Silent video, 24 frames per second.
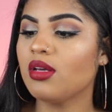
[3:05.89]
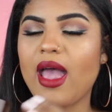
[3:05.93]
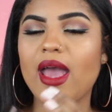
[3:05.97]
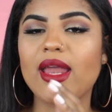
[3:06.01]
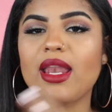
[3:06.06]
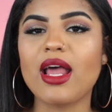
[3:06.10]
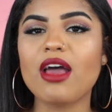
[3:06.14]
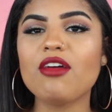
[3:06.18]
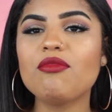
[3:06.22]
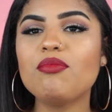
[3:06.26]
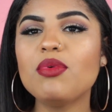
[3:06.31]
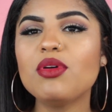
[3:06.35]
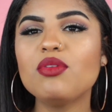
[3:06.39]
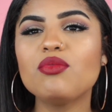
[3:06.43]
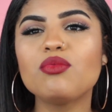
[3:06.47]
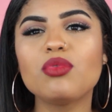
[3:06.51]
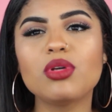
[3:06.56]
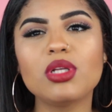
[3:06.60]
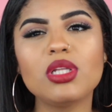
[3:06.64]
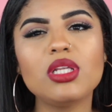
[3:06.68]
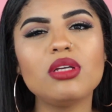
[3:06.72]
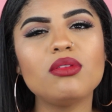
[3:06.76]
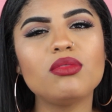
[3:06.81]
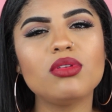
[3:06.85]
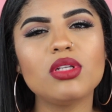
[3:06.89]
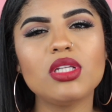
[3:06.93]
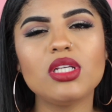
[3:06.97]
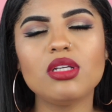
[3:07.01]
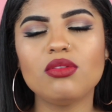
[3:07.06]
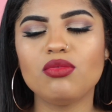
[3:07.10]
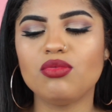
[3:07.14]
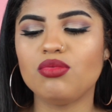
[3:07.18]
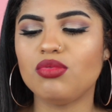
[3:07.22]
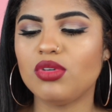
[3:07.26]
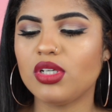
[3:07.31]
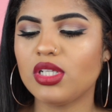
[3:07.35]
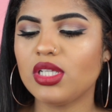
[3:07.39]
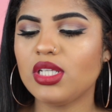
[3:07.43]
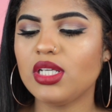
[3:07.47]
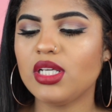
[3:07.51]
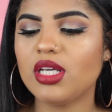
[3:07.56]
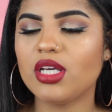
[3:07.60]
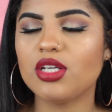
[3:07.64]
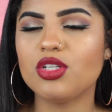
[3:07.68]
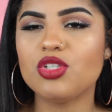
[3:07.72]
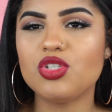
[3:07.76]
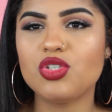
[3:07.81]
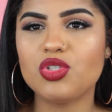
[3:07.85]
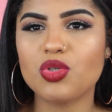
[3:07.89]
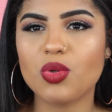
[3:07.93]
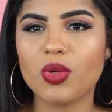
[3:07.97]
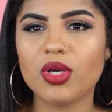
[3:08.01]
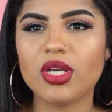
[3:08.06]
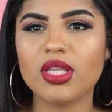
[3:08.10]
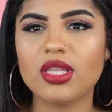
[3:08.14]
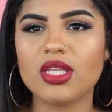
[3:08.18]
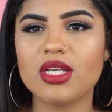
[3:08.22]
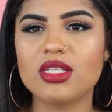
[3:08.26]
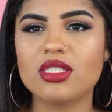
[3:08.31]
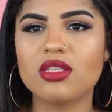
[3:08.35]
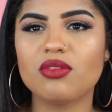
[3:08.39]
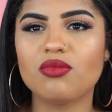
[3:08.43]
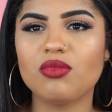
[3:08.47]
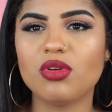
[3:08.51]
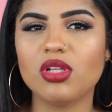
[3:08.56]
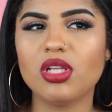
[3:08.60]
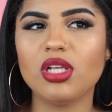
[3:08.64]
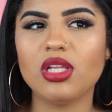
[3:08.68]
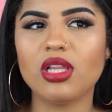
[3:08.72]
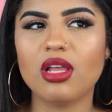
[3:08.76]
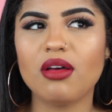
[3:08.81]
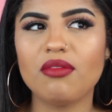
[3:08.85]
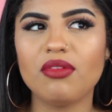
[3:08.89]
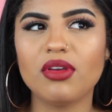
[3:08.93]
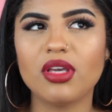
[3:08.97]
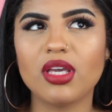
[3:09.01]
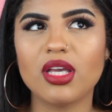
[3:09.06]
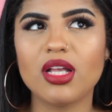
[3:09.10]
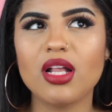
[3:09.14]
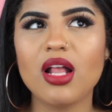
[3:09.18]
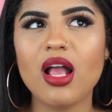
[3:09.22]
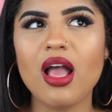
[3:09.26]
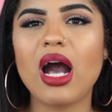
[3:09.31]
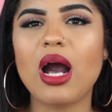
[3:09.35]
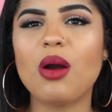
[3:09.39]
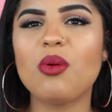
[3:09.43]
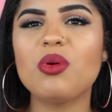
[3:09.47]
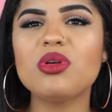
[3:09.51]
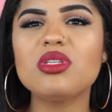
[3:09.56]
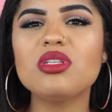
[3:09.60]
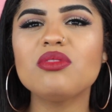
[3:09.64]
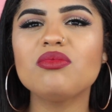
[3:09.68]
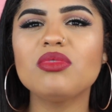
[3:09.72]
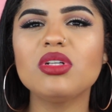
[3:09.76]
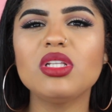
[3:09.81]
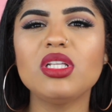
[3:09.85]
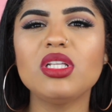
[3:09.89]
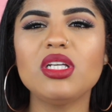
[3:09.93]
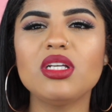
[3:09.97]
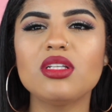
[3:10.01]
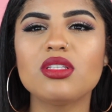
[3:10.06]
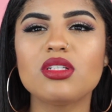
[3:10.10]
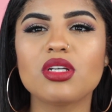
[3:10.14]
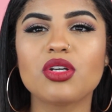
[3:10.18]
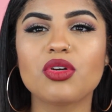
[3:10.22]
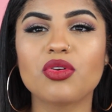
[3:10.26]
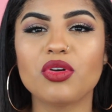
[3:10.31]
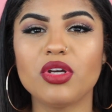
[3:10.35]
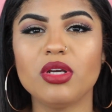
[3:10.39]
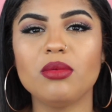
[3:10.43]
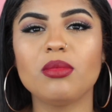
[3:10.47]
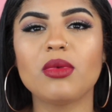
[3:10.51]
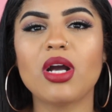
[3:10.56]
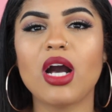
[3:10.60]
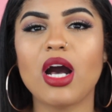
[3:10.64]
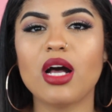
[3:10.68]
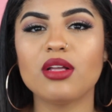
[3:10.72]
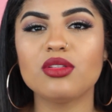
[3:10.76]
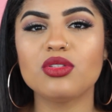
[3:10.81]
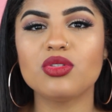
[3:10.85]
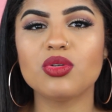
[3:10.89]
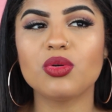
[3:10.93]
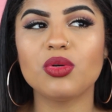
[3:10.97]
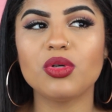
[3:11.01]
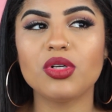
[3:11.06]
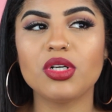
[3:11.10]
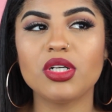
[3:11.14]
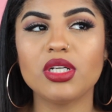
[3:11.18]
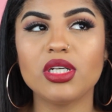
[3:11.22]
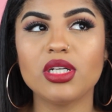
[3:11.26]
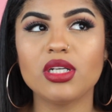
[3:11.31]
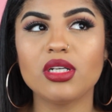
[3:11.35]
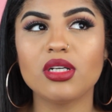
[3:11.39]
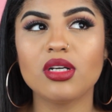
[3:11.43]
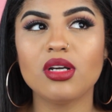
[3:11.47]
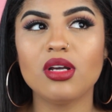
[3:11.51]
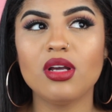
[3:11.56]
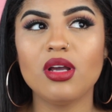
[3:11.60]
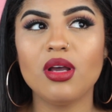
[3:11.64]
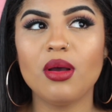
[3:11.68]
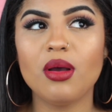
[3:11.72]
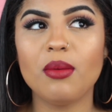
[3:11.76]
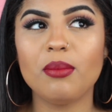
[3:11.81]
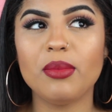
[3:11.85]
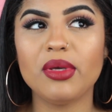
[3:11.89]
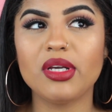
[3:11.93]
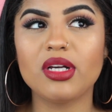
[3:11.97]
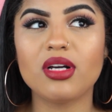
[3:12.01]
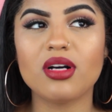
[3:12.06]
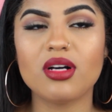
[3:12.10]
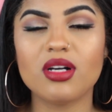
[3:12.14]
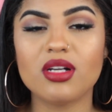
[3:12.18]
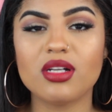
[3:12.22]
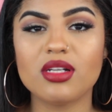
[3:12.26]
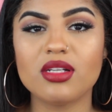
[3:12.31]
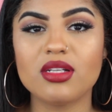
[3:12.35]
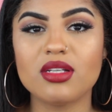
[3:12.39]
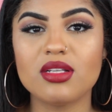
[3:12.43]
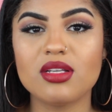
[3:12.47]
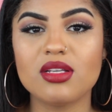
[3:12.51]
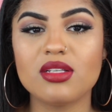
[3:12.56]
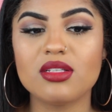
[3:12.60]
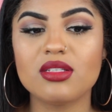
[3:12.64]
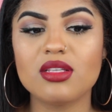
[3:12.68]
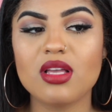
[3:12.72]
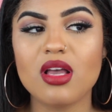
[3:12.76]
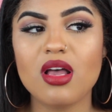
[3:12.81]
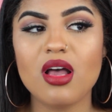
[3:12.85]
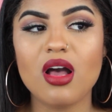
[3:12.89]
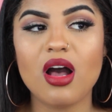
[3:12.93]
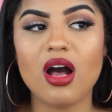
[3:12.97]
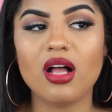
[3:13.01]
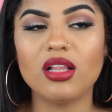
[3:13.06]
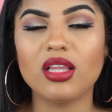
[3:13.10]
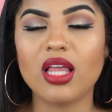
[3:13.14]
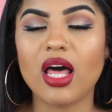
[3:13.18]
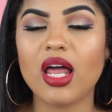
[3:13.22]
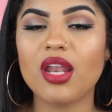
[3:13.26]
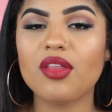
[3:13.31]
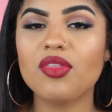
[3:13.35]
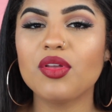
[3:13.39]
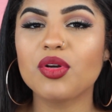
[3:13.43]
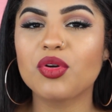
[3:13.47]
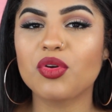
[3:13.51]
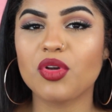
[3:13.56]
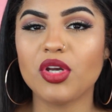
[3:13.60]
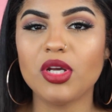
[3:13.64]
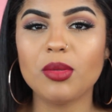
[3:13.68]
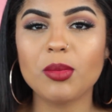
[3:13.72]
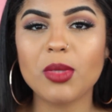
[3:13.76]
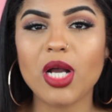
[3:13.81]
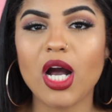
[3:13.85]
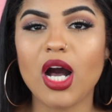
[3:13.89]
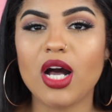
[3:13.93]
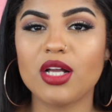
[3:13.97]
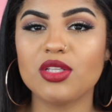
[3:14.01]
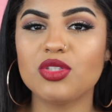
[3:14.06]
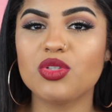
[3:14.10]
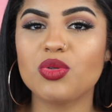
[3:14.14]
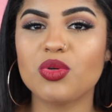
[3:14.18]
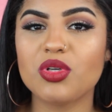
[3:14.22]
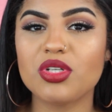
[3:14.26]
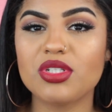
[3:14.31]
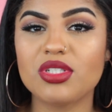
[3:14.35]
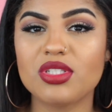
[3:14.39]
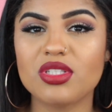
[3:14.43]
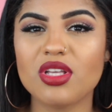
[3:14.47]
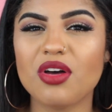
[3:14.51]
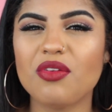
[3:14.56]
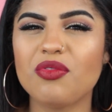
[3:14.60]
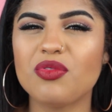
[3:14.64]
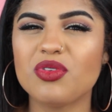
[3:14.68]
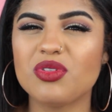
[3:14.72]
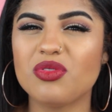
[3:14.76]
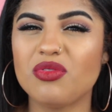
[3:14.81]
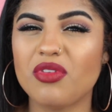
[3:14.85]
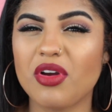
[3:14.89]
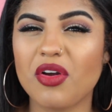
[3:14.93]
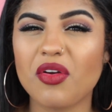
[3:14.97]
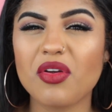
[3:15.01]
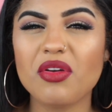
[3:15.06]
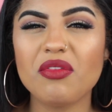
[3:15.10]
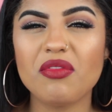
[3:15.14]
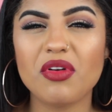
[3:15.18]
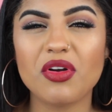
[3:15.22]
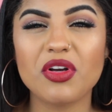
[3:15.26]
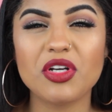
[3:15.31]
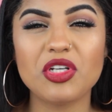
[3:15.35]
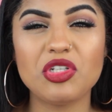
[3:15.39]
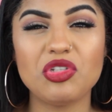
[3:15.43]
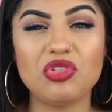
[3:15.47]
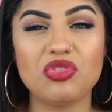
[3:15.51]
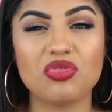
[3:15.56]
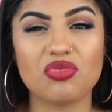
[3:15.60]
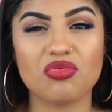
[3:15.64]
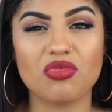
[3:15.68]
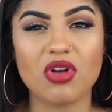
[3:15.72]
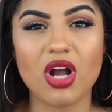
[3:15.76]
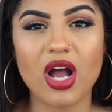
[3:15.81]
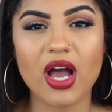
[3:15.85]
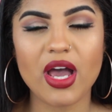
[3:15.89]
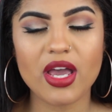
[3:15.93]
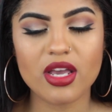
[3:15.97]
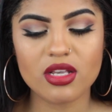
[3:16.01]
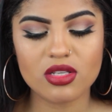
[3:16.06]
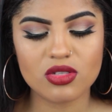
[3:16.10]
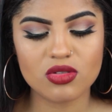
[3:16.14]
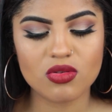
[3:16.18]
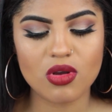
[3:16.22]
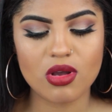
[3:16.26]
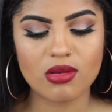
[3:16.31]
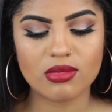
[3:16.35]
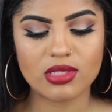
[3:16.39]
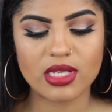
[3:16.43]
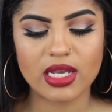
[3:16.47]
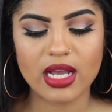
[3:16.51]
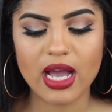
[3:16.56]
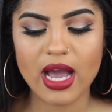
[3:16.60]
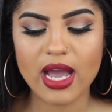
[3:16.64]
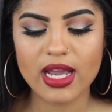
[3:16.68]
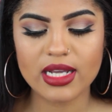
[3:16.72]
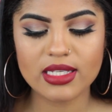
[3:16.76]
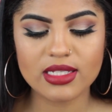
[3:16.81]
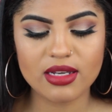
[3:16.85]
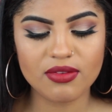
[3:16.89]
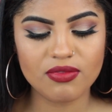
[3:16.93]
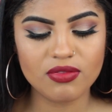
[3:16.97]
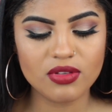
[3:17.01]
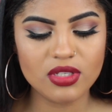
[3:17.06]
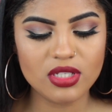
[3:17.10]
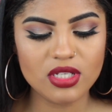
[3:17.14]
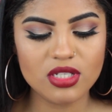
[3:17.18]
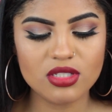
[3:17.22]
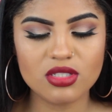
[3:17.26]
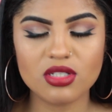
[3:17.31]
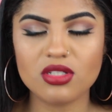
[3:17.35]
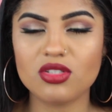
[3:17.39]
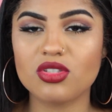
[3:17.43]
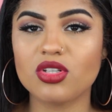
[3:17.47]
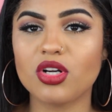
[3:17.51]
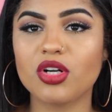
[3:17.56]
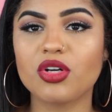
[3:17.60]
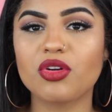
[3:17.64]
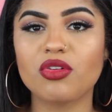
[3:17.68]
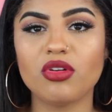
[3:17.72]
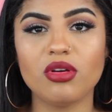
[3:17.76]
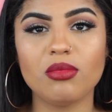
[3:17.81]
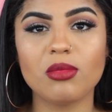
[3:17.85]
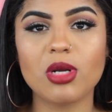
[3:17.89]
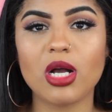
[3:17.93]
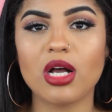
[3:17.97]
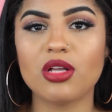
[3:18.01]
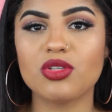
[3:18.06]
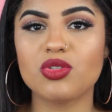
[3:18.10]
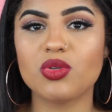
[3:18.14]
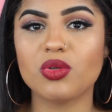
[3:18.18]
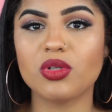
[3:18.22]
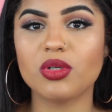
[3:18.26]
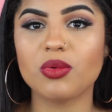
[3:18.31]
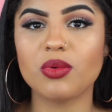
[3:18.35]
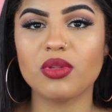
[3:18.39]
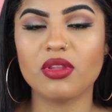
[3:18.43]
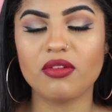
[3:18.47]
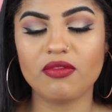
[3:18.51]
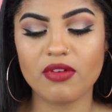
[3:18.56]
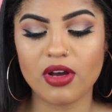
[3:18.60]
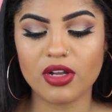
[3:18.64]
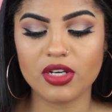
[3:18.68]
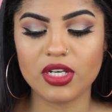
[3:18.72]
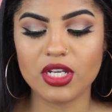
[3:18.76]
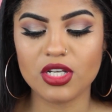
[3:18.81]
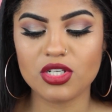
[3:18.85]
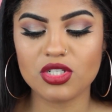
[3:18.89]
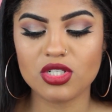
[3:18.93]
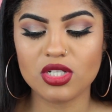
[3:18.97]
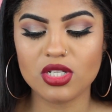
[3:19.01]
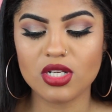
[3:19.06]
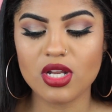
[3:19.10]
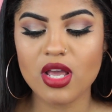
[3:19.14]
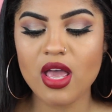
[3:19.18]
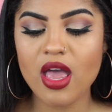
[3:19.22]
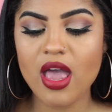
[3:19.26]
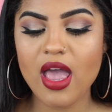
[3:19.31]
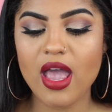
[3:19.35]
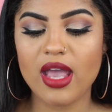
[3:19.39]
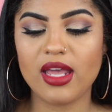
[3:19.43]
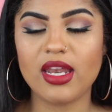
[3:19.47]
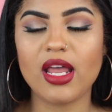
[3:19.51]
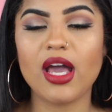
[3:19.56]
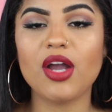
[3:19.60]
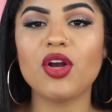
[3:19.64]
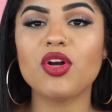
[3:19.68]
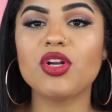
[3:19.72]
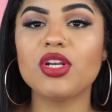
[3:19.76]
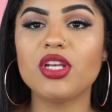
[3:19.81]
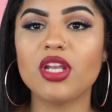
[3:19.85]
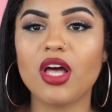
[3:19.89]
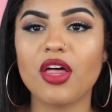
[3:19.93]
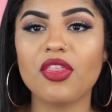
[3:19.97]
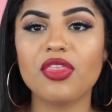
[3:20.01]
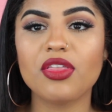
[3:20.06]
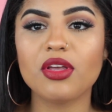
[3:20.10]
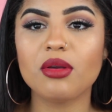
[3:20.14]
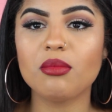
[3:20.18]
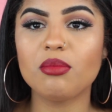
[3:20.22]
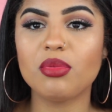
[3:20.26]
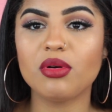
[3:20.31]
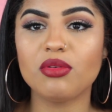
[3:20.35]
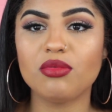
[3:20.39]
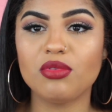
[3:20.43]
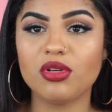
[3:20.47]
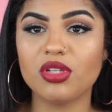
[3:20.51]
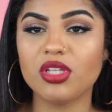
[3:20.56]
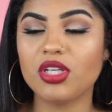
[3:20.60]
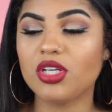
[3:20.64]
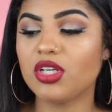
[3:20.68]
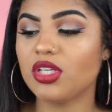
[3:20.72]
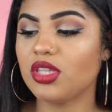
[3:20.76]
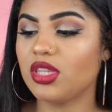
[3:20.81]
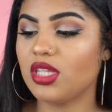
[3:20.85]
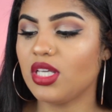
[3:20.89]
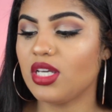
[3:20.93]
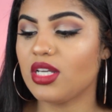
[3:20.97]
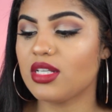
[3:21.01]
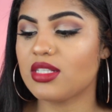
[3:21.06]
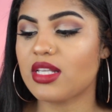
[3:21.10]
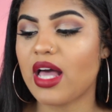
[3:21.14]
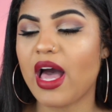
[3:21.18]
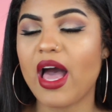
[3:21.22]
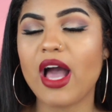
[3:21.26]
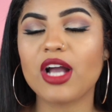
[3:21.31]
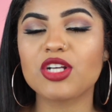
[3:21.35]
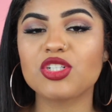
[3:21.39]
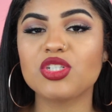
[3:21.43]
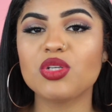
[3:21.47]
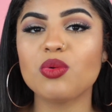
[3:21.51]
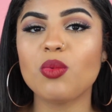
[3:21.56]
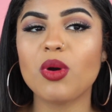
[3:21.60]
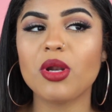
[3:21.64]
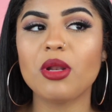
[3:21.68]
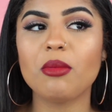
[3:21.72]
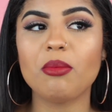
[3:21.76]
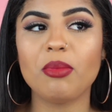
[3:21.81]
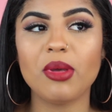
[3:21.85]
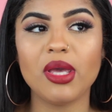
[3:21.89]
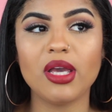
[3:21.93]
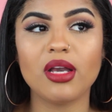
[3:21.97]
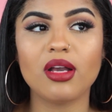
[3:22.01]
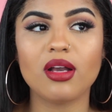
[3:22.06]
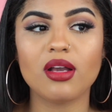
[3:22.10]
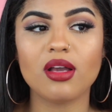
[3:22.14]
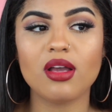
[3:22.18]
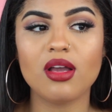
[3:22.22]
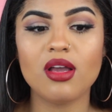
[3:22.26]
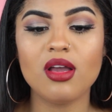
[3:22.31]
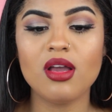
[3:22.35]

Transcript: And I've been really enjoying this and really loving it. I wasn't really into cream contouring because a lot of the cream contour stuff was very dry. So I was like, I definitely need to start cream contouring with a foundation. And I heard nothing but really good things. I actually want to pick